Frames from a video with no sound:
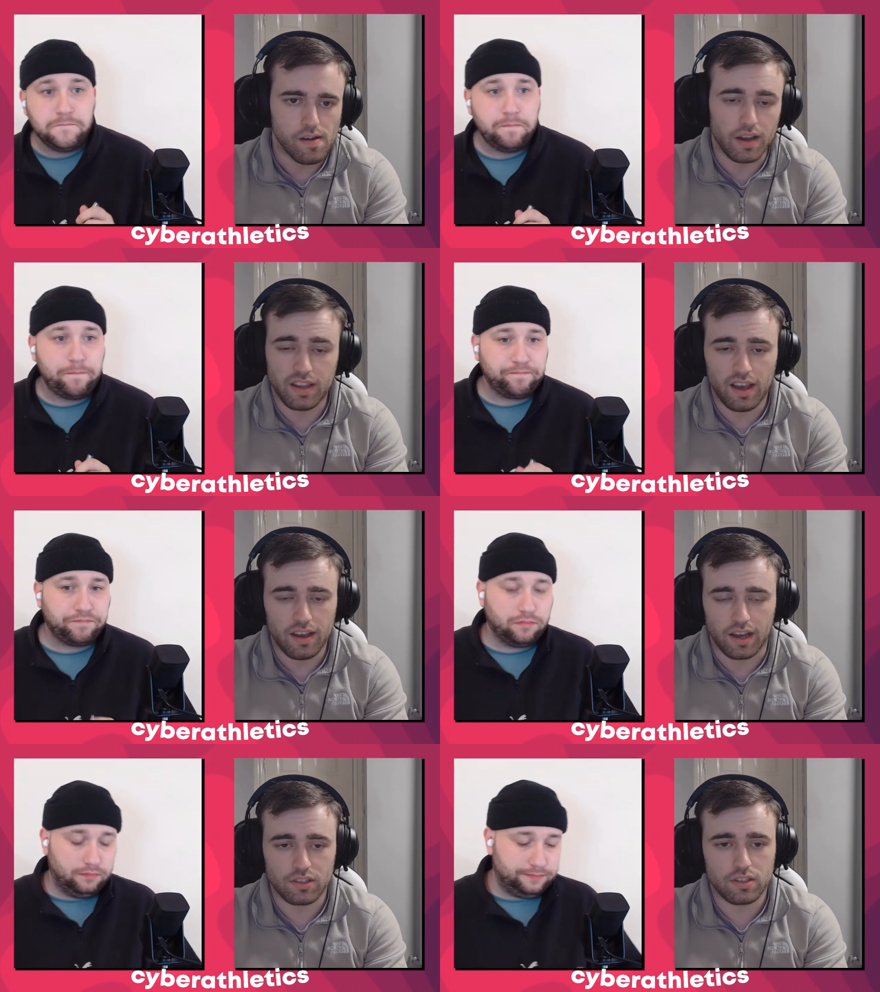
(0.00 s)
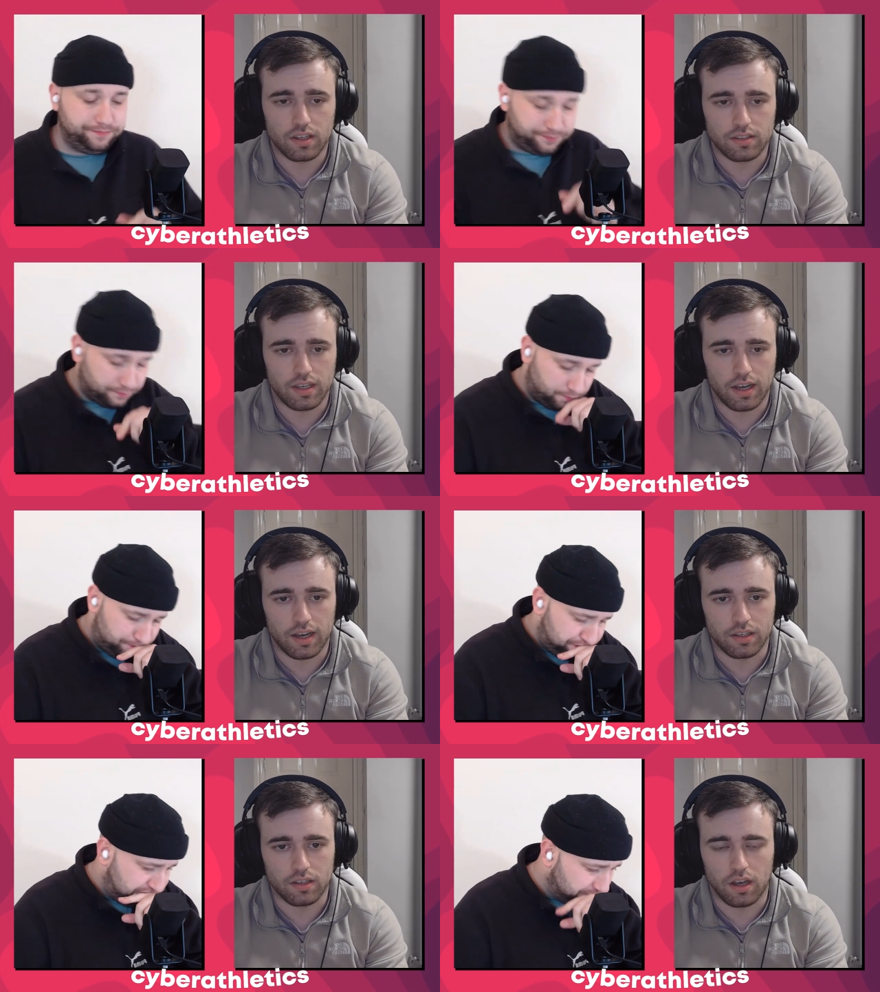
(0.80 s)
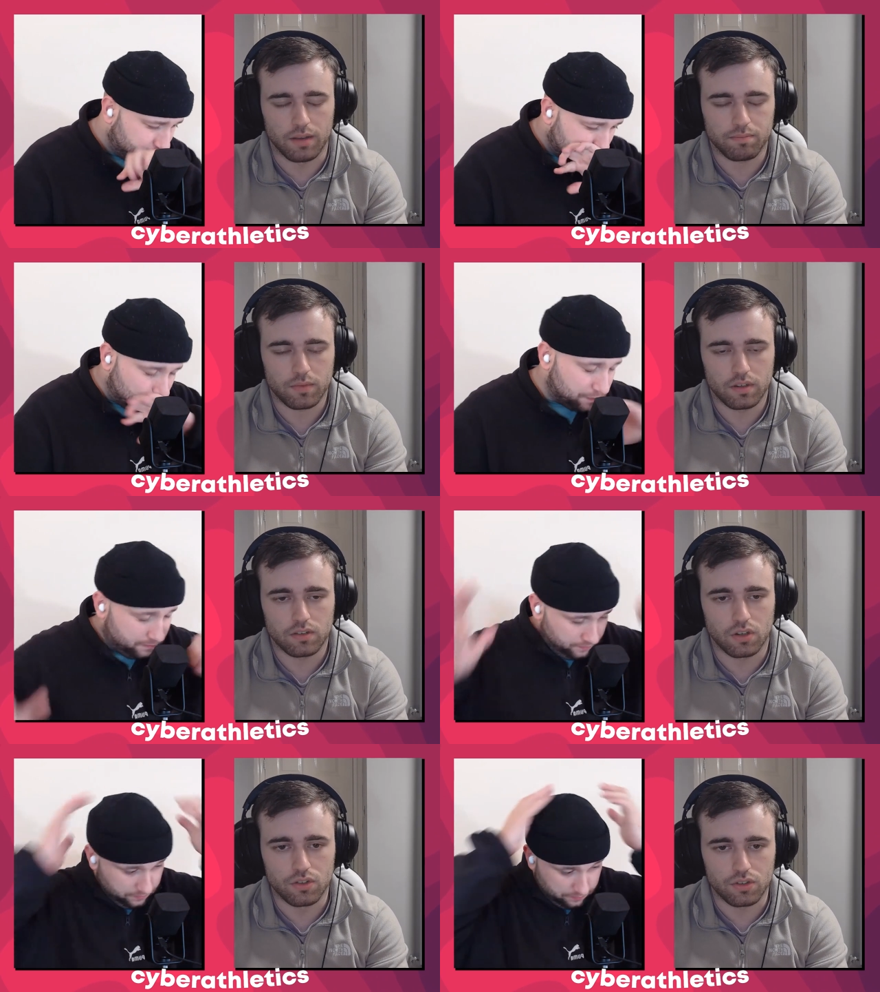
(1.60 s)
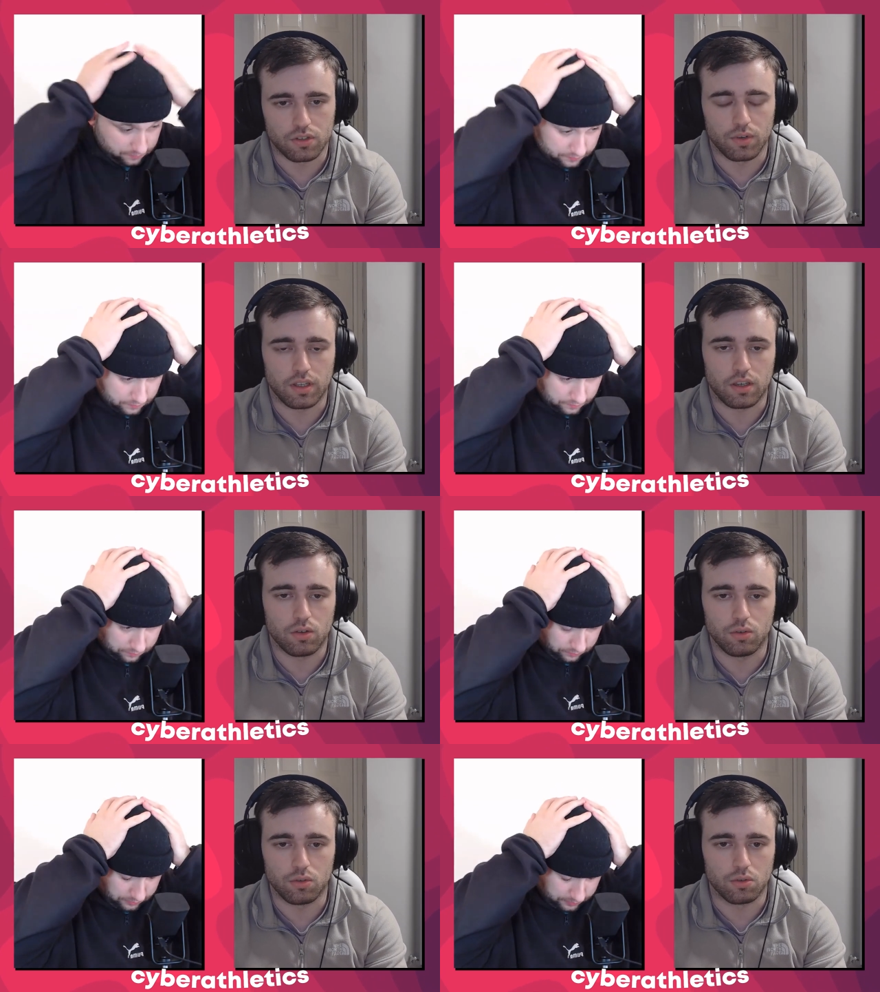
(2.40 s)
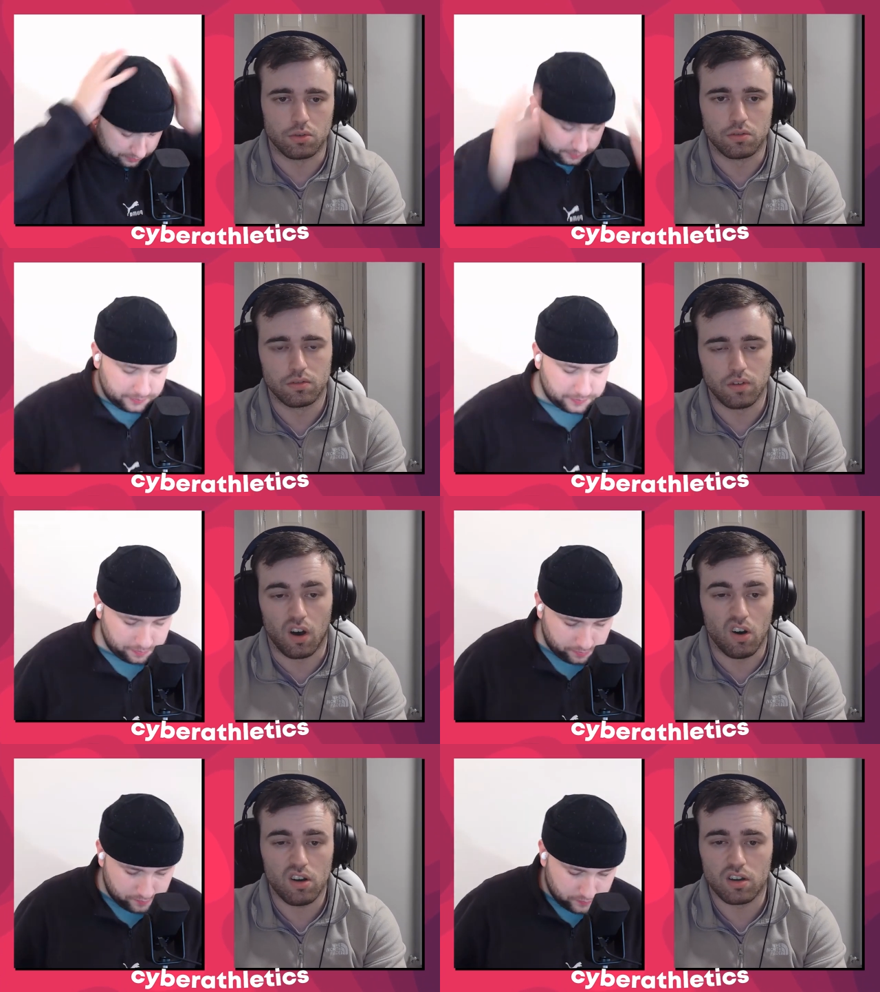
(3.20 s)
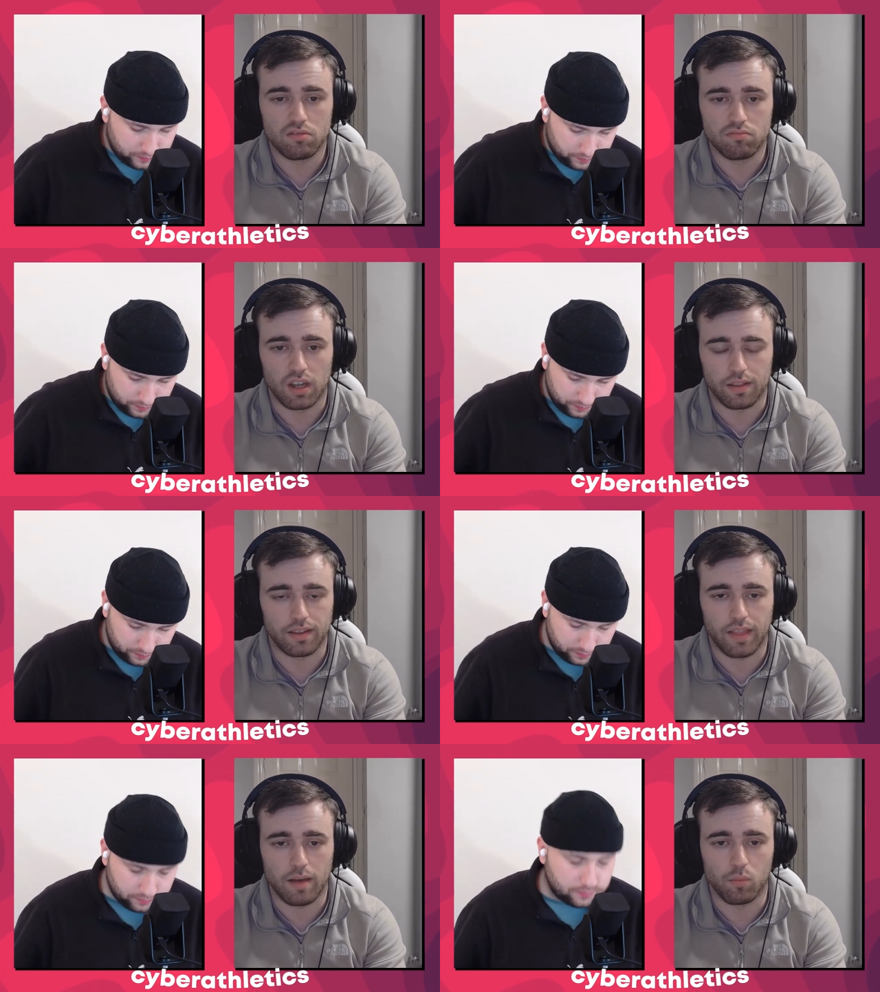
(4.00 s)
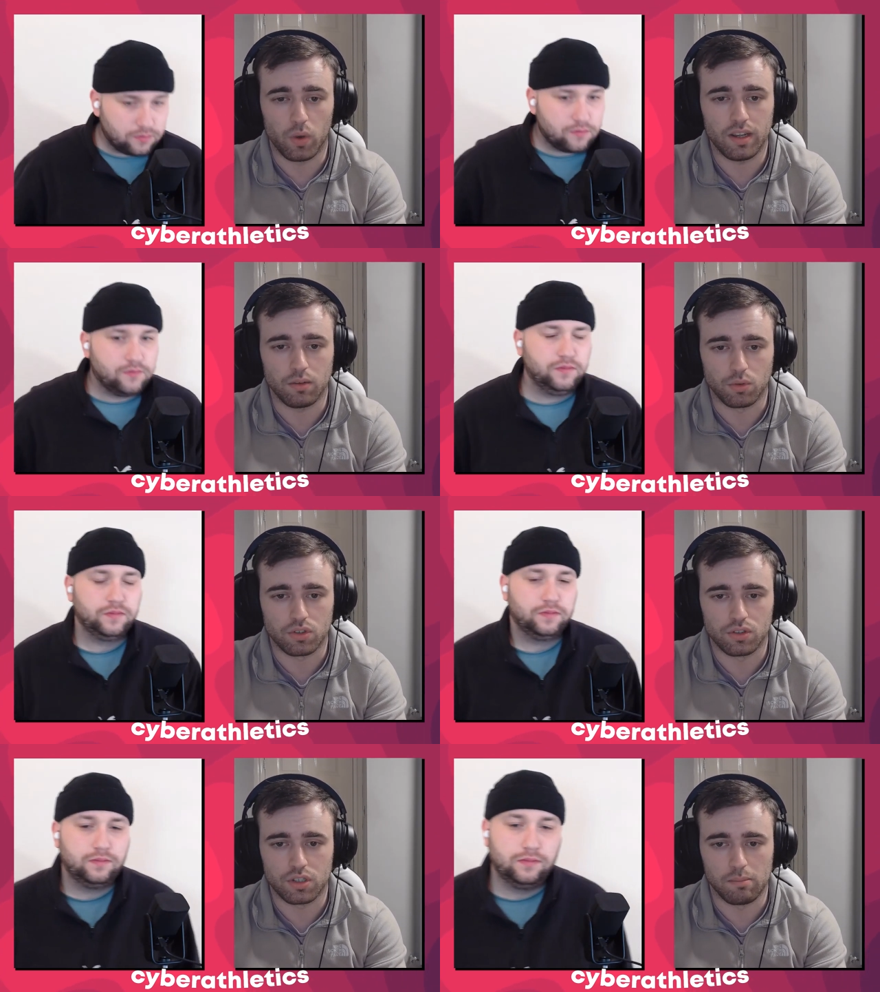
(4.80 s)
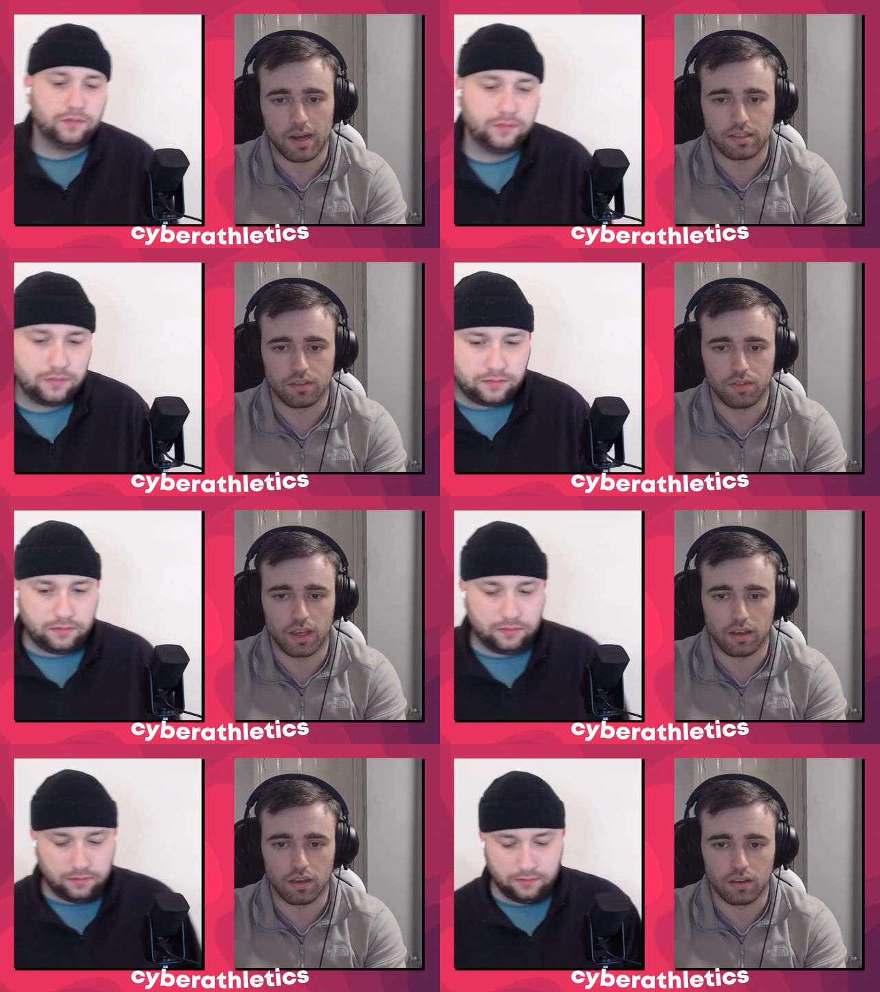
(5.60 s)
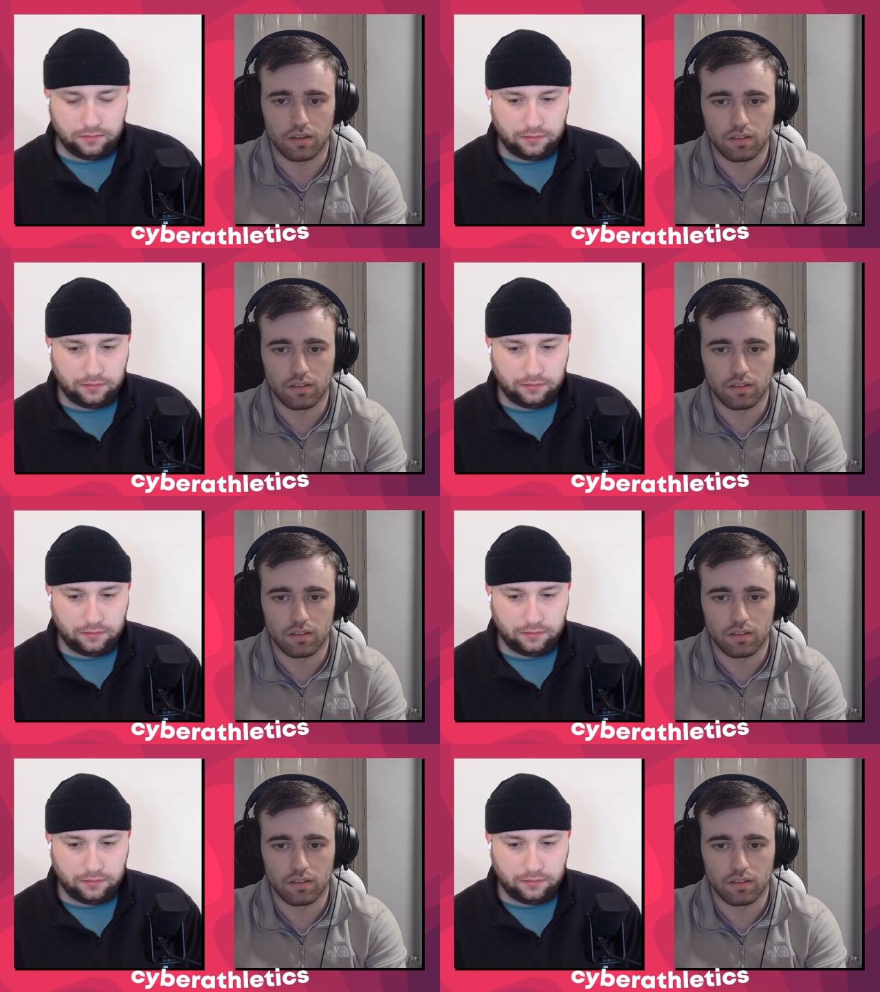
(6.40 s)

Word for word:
Speaker 1: And yeah, I just think TI uh, Tundra's a really cool org, and I think them winning was such a massive thing.